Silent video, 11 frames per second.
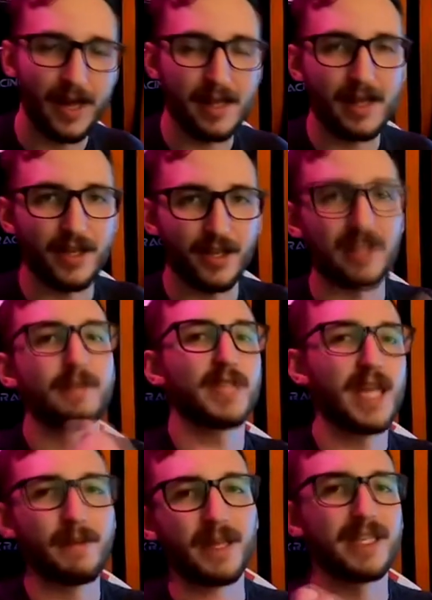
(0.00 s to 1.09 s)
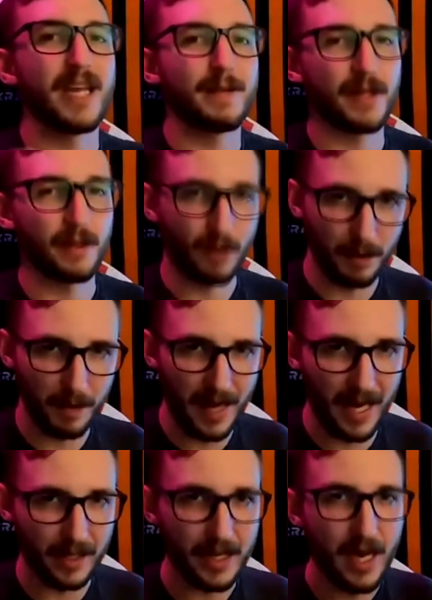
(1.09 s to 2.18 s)
and then they took some tape and taped the rubber
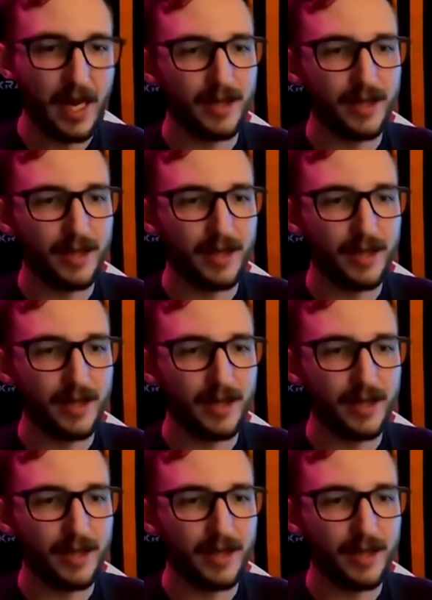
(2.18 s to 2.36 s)
band.